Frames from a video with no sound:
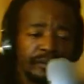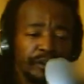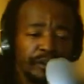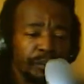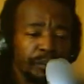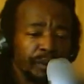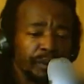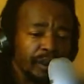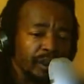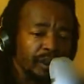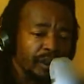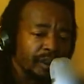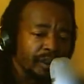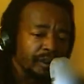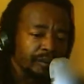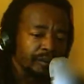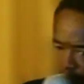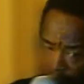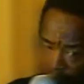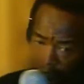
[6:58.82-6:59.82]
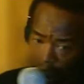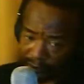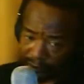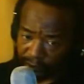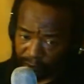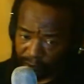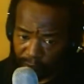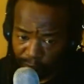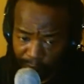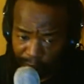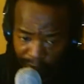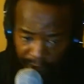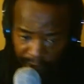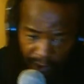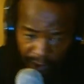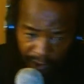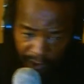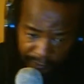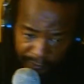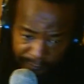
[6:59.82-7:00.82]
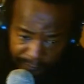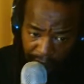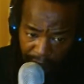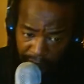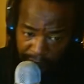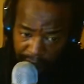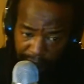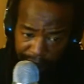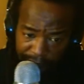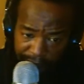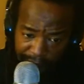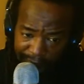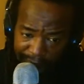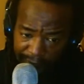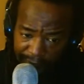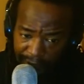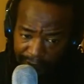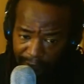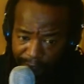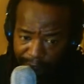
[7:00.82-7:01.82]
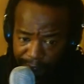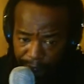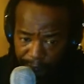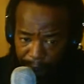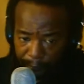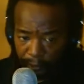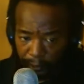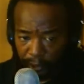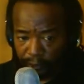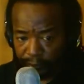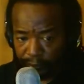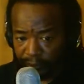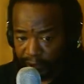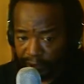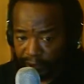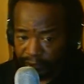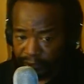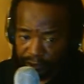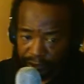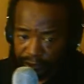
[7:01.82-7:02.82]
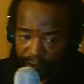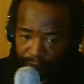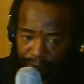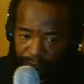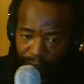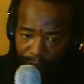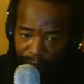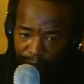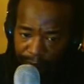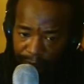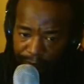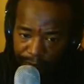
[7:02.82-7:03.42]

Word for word: it's pretty clear. Cats know when you're high. they sniffed it out. They're purring at just the right